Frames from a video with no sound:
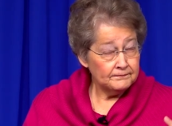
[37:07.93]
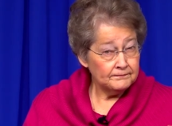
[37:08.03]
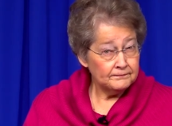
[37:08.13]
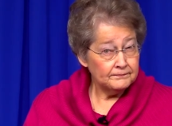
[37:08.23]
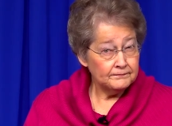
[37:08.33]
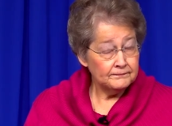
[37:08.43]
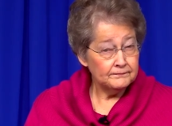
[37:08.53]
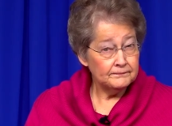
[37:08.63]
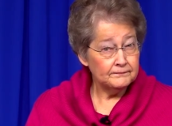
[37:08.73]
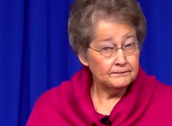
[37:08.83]

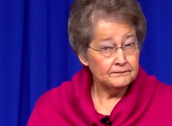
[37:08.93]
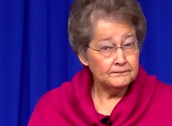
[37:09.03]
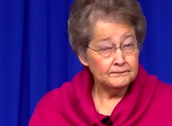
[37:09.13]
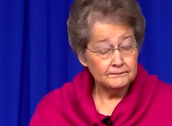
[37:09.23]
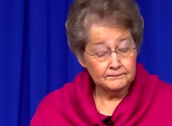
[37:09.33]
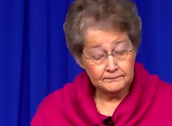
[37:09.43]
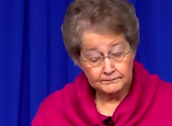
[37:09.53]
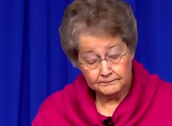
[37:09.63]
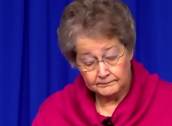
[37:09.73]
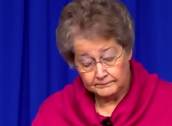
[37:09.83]

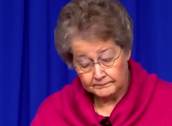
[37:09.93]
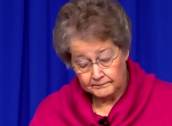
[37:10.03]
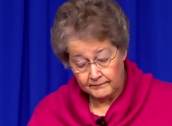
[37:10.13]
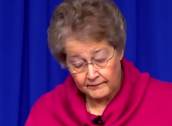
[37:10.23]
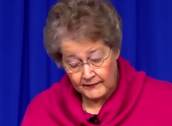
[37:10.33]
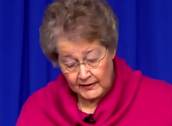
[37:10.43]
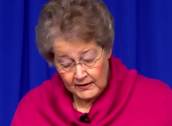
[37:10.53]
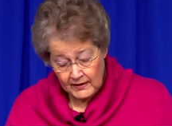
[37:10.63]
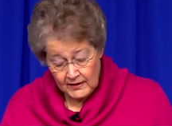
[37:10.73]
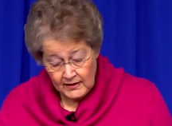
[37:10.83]

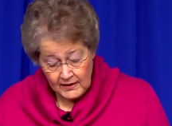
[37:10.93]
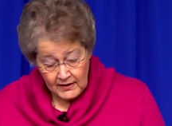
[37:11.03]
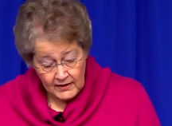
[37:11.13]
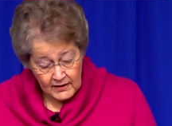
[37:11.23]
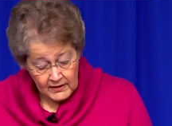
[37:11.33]
(no one is talking)